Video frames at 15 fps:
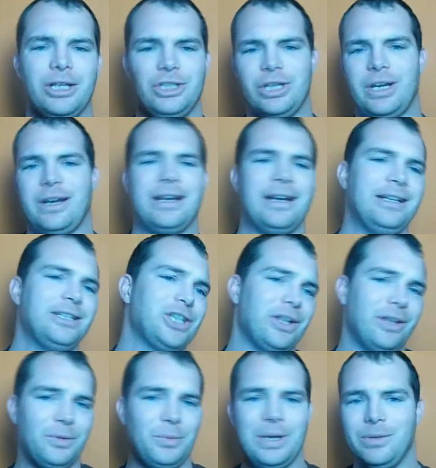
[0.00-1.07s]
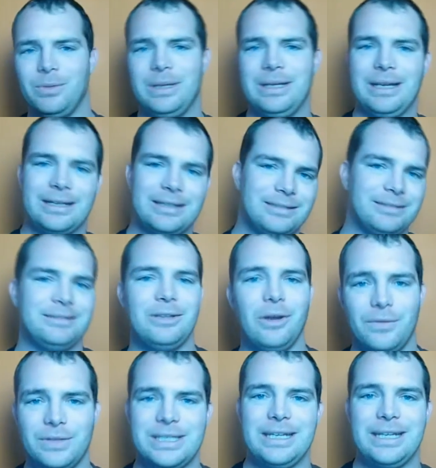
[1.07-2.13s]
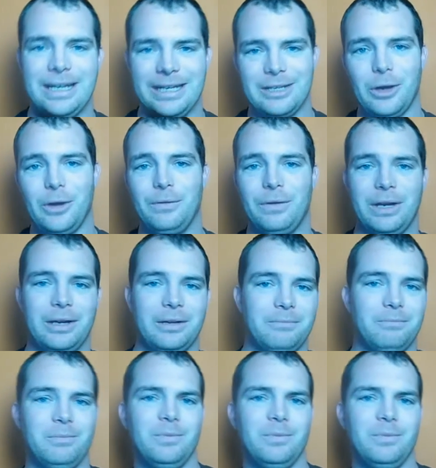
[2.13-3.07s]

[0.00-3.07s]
and shouting at each other when we like obviously get over